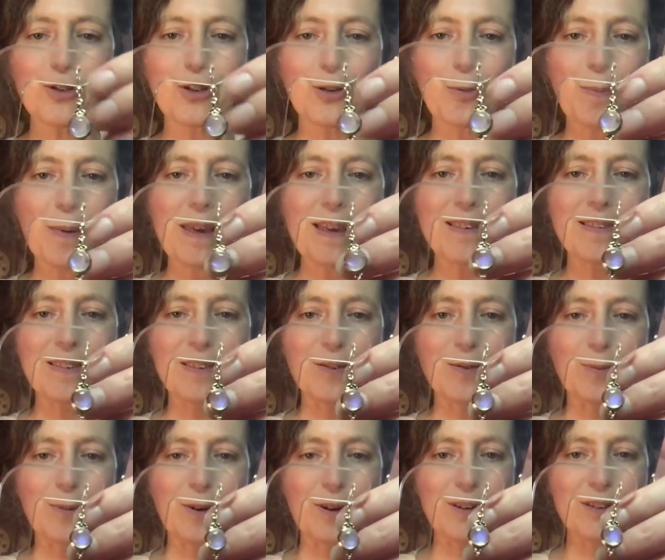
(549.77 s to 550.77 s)
piece,
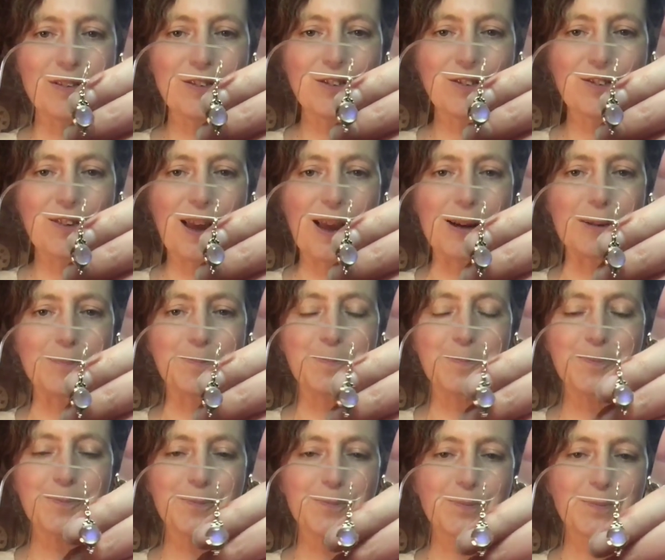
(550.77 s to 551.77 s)
this one, isn't she?
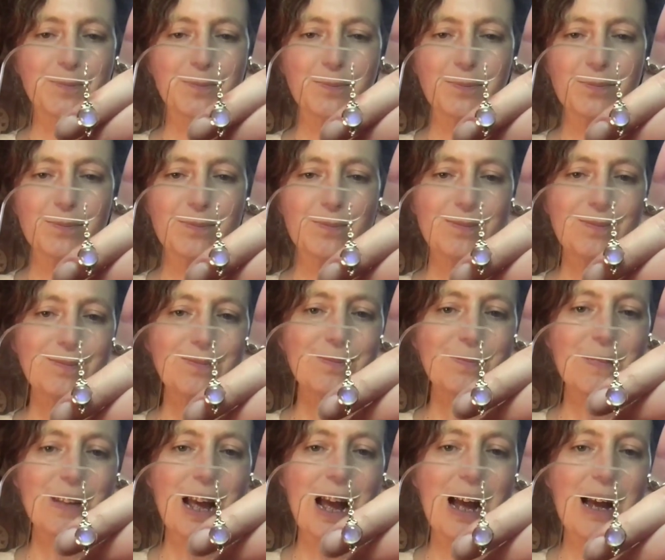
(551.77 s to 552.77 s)

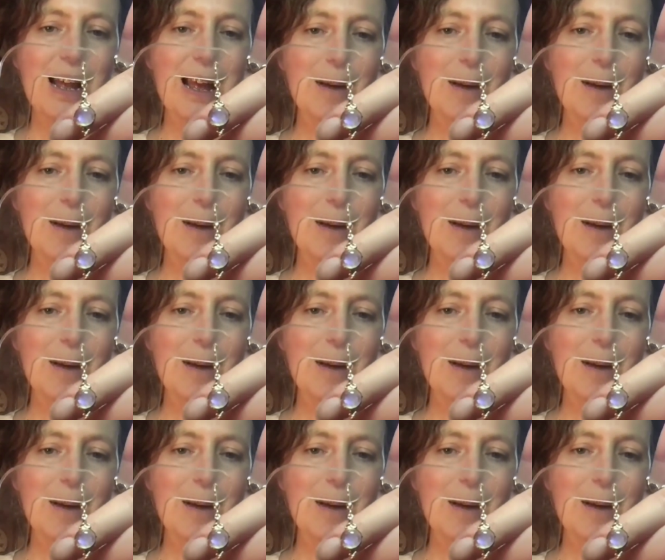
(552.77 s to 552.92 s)
I